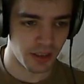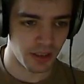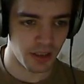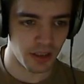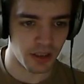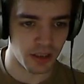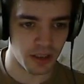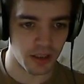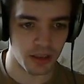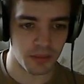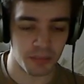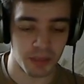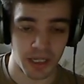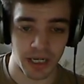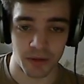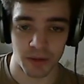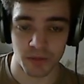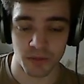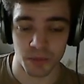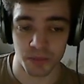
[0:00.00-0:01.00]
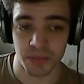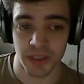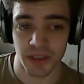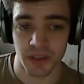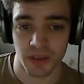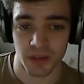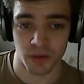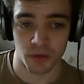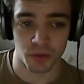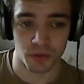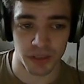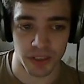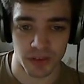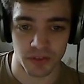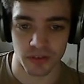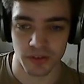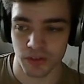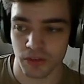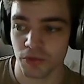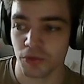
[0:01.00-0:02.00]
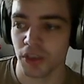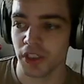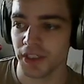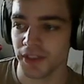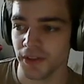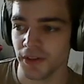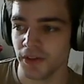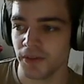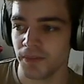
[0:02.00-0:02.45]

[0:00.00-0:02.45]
But however, mid and long range, it's really good.